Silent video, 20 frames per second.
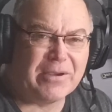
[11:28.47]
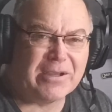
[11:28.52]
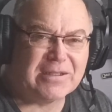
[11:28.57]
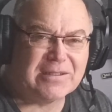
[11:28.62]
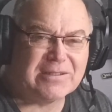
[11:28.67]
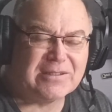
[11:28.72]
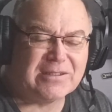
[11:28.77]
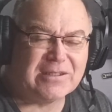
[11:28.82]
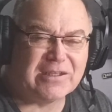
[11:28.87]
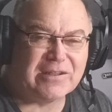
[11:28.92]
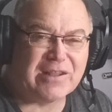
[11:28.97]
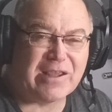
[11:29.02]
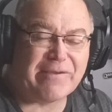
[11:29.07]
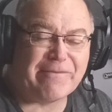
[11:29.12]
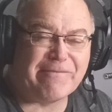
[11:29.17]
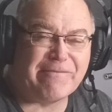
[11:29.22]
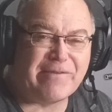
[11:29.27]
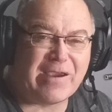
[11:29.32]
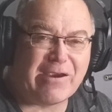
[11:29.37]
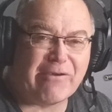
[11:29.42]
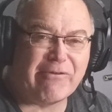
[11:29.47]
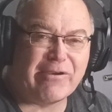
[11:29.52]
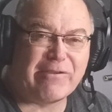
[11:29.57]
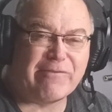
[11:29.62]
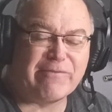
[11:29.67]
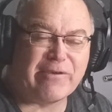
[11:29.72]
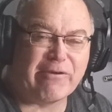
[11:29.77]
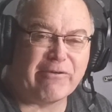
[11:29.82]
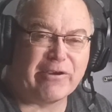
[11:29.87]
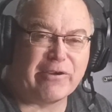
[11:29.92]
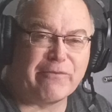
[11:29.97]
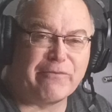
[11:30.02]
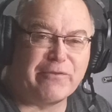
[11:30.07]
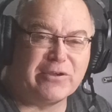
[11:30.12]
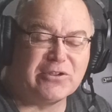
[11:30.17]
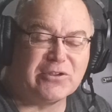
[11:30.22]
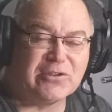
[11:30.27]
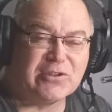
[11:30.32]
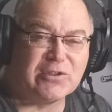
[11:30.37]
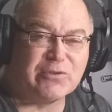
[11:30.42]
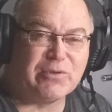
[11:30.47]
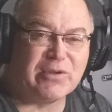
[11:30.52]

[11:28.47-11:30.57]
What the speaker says: But they're very, very efficient.